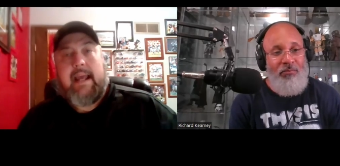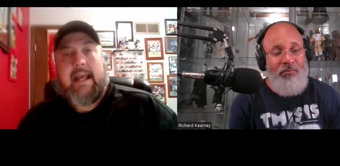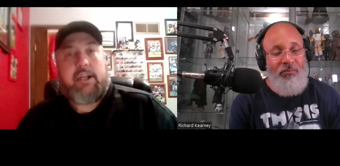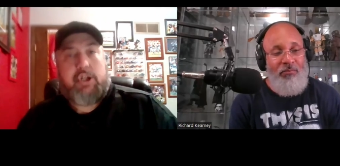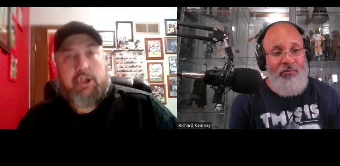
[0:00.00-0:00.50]

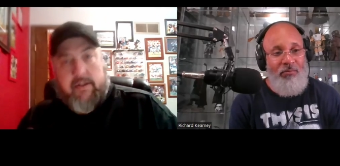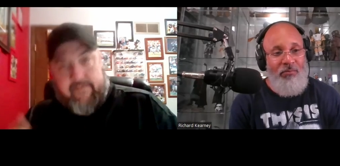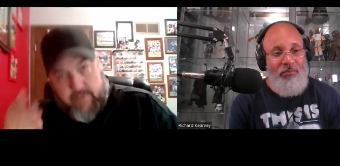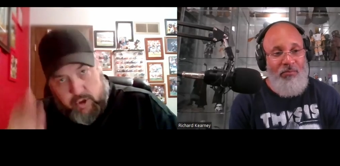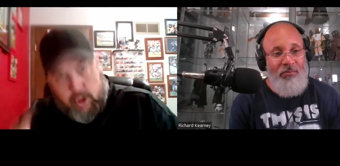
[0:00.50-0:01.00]
Speaker 1: And
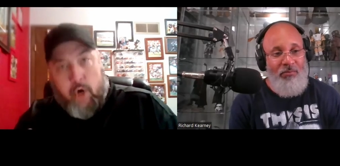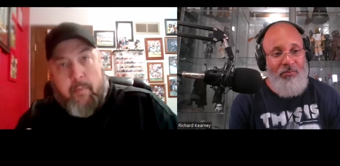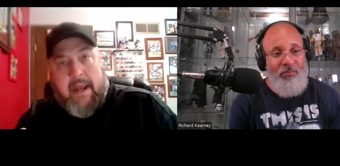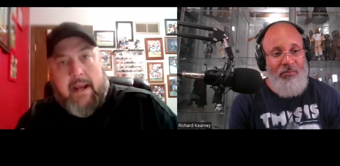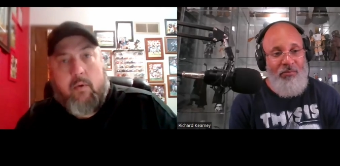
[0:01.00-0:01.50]
if you go
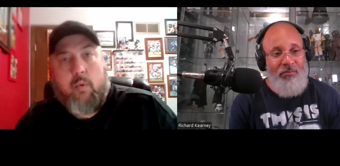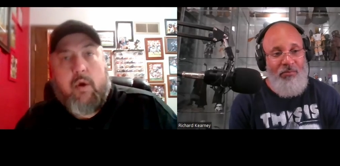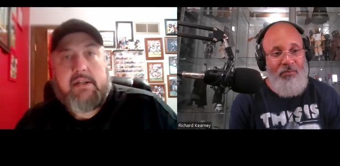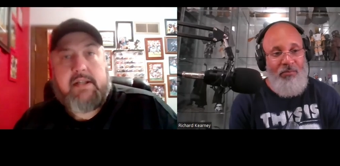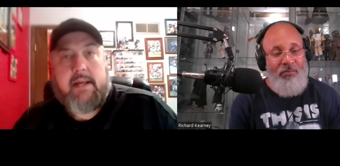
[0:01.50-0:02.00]
back and
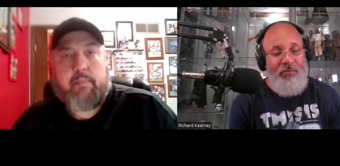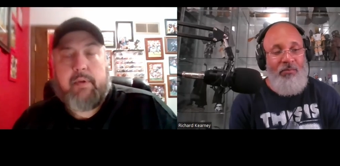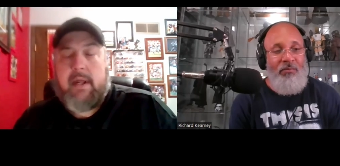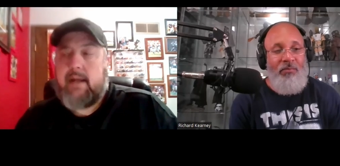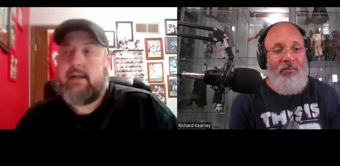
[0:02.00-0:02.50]
watch that
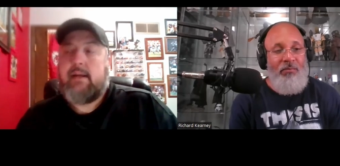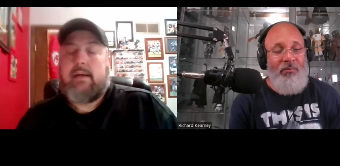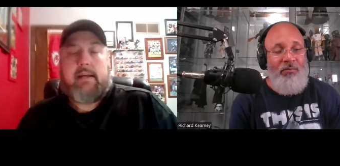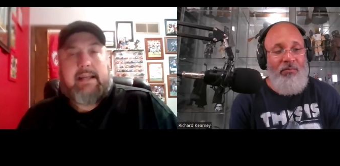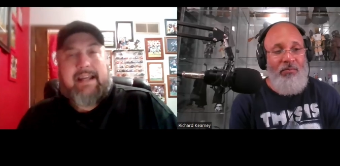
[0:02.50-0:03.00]
play,
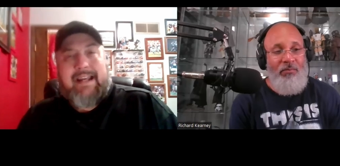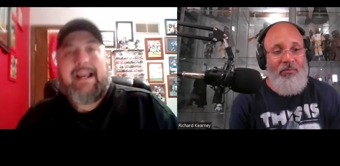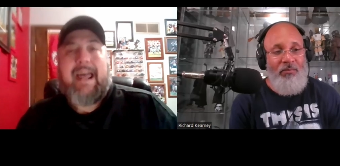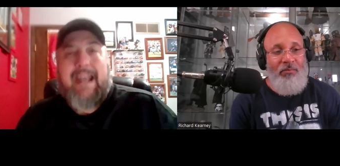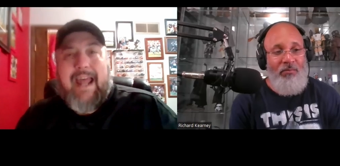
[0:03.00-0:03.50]
he
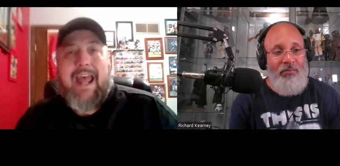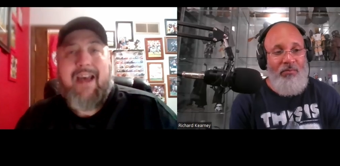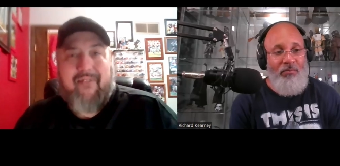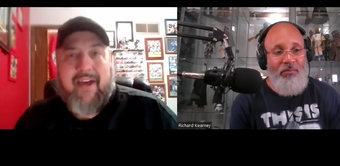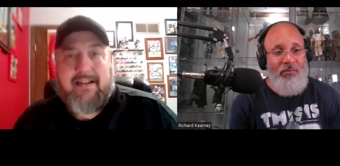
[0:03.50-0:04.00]
kind of
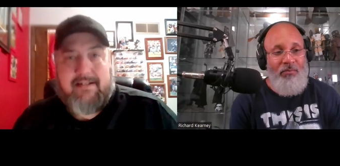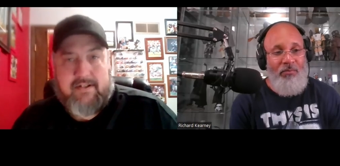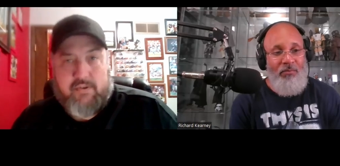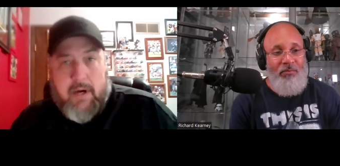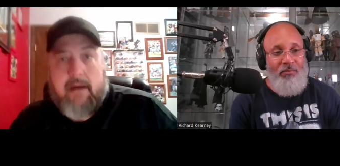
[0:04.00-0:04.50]
half-assed
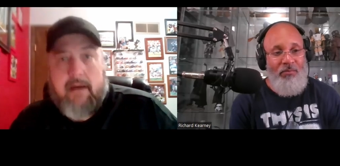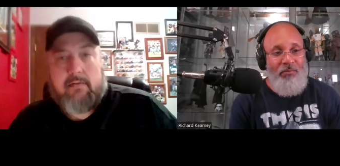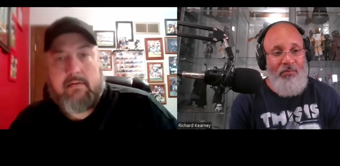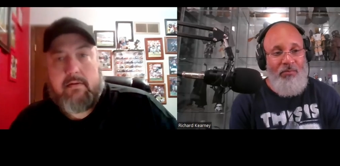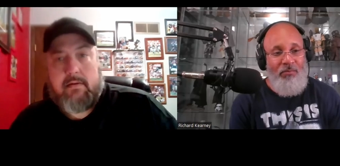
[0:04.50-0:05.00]
his route.
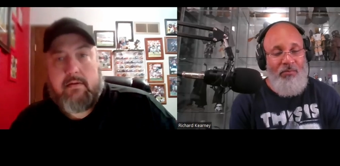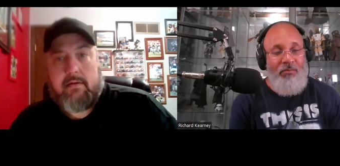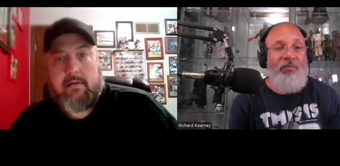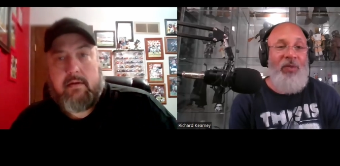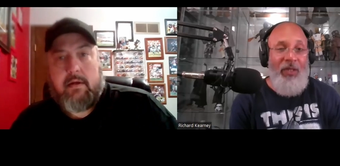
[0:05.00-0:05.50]

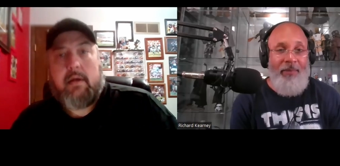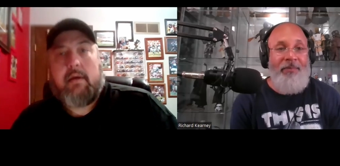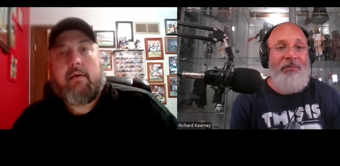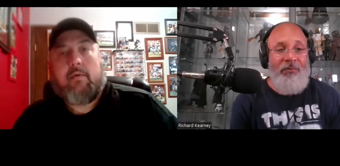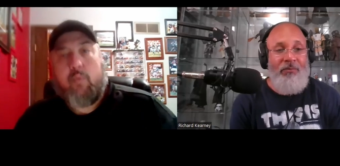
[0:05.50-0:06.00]
Yeah.
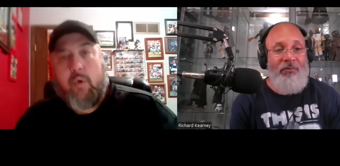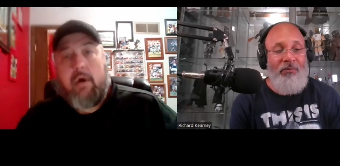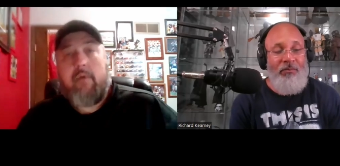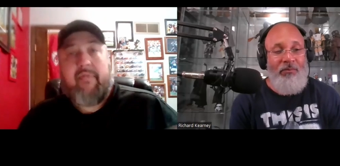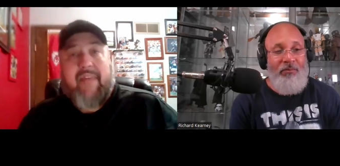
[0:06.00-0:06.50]

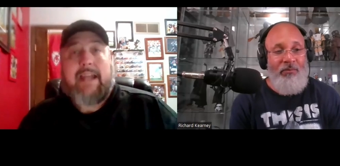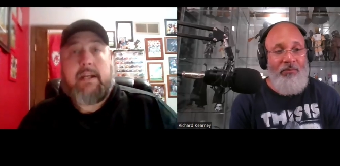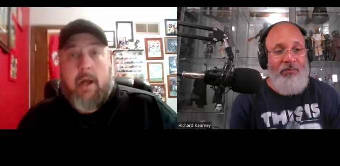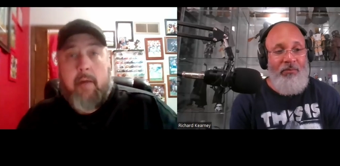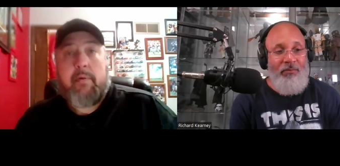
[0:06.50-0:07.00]
Well, that
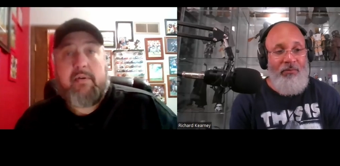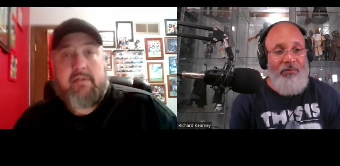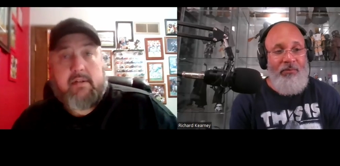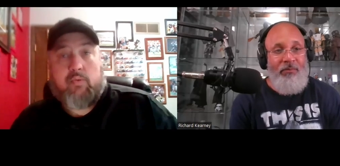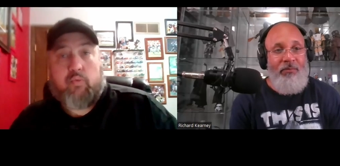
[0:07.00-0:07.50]

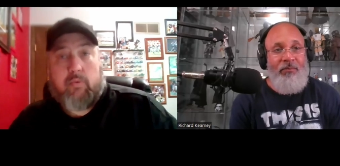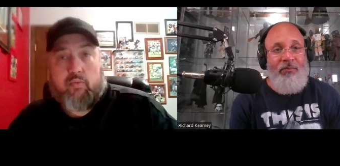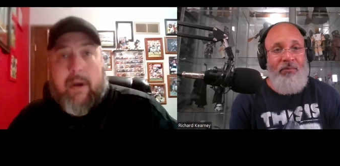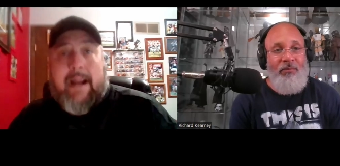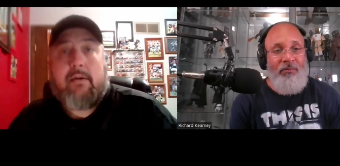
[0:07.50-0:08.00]
numbers
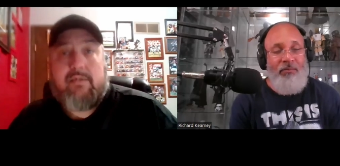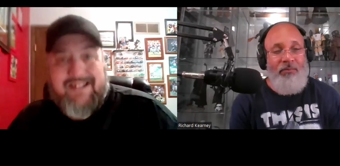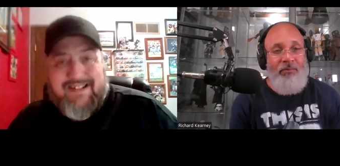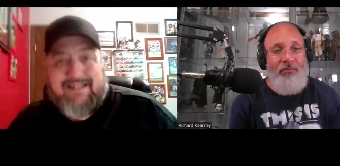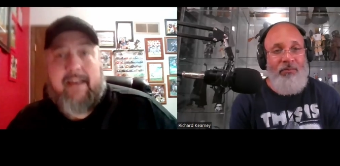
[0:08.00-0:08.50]
round
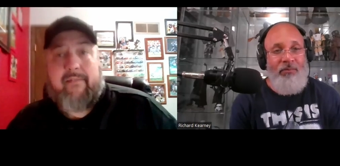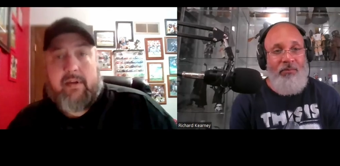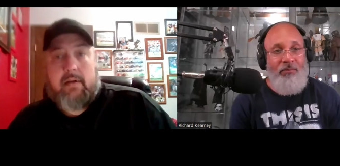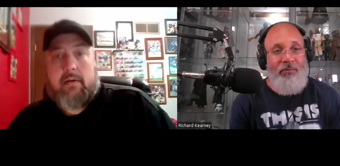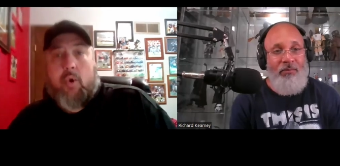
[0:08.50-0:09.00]

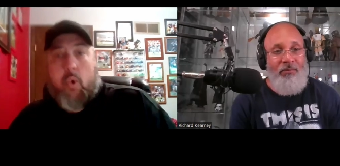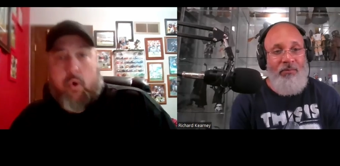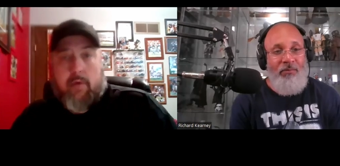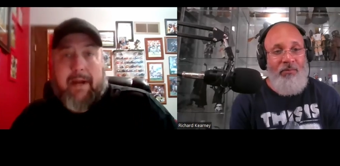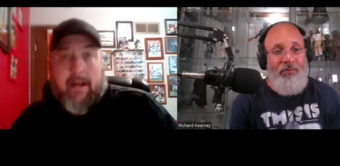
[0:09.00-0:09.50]
7
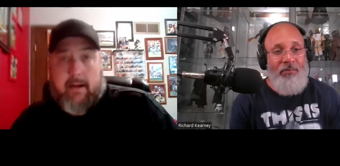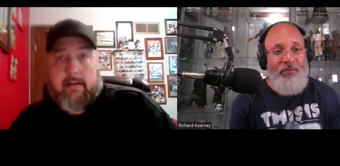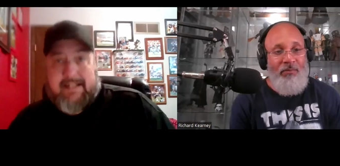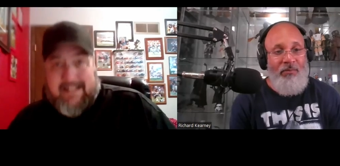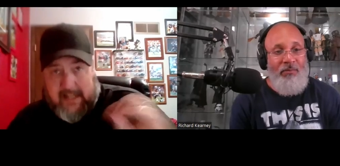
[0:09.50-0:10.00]
cornerback,
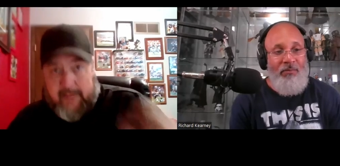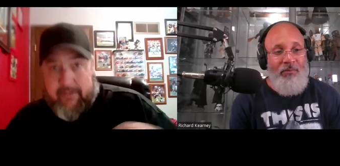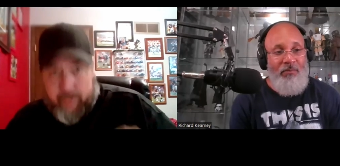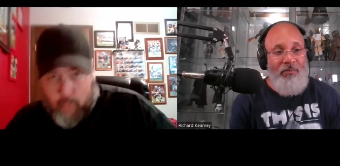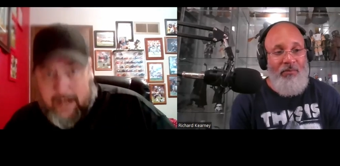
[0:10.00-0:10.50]

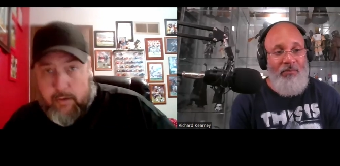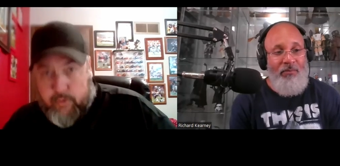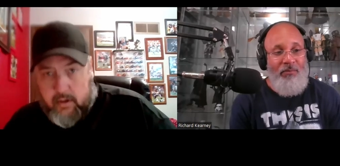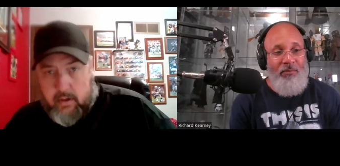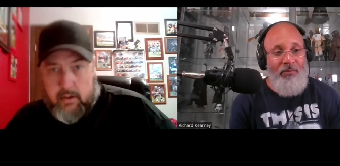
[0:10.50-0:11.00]
7th
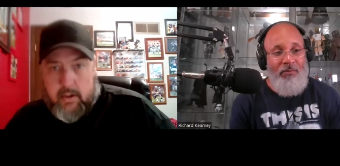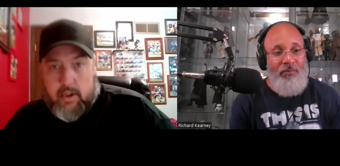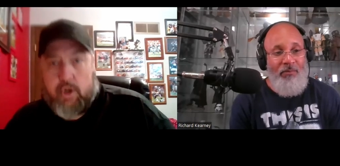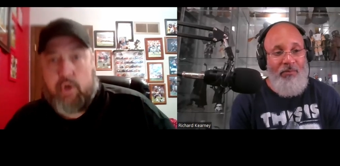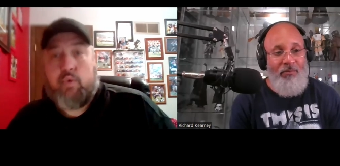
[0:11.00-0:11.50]
rounder,
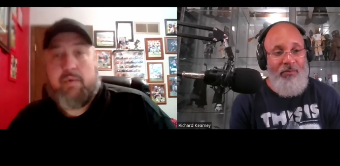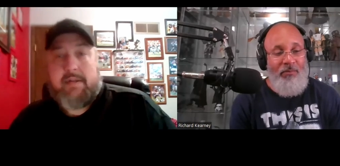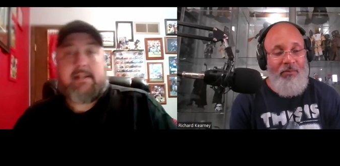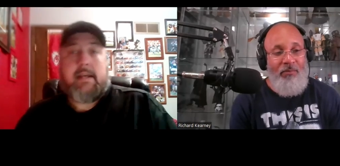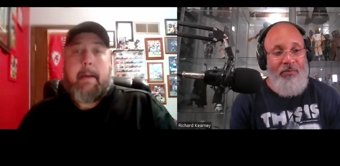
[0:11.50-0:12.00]
who
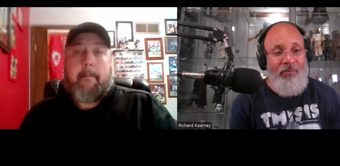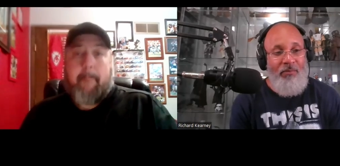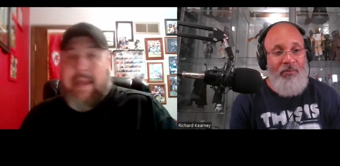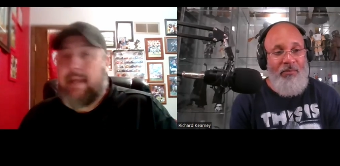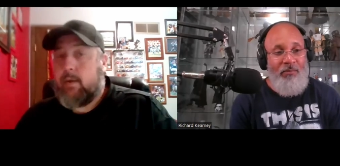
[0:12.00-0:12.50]
was
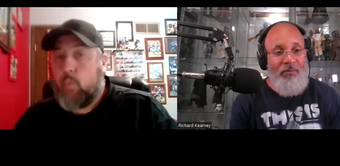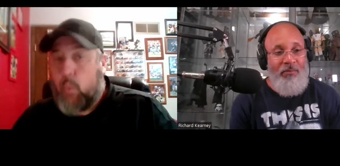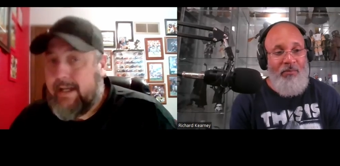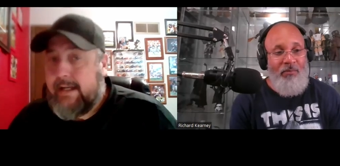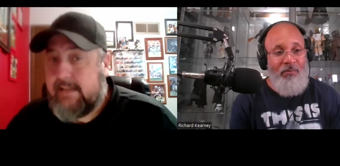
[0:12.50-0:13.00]
making
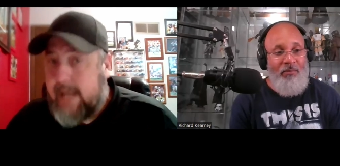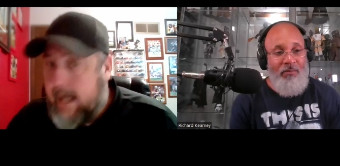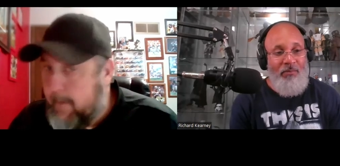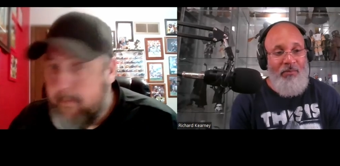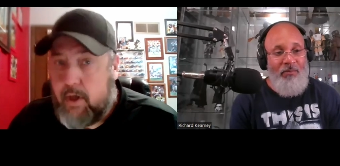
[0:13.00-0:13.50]
Wendy's
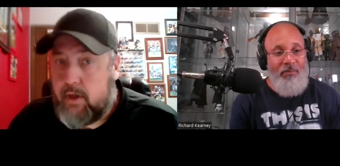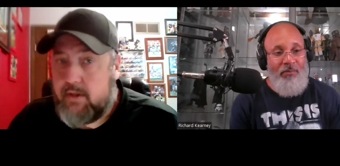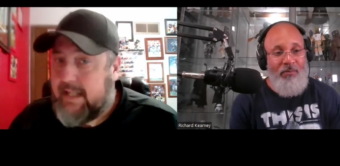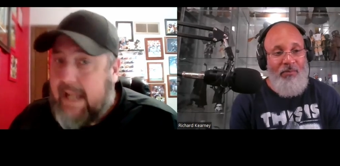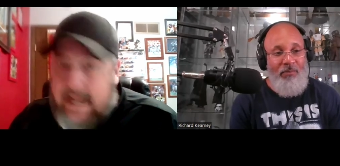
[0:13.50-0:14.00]

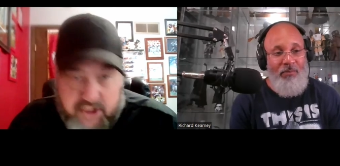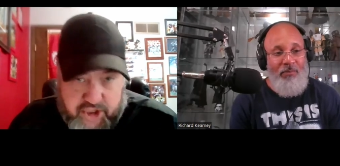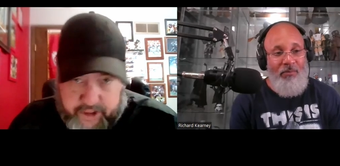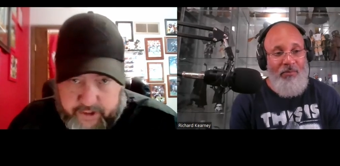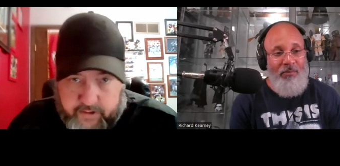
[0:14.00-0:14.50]
hamburgers last
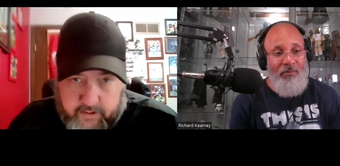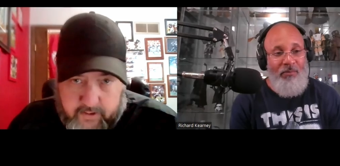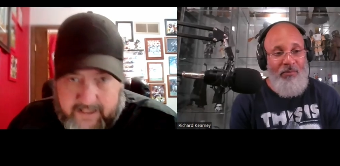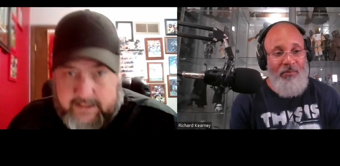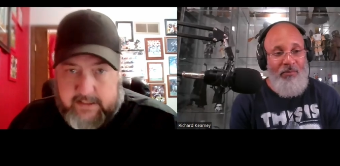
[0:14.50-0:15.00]
year
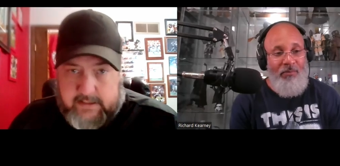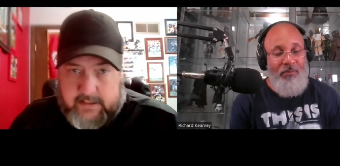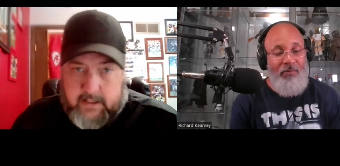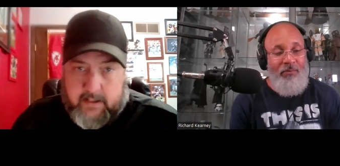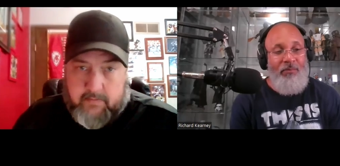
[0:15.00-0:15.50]
at this
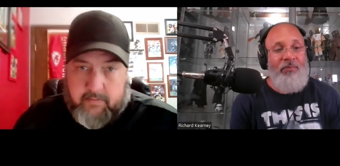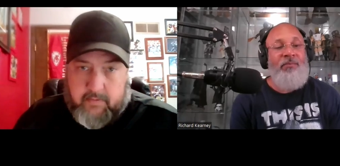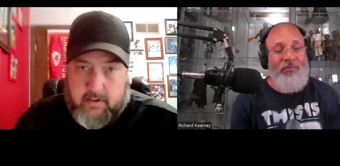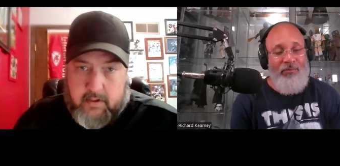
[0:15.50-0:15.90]
time,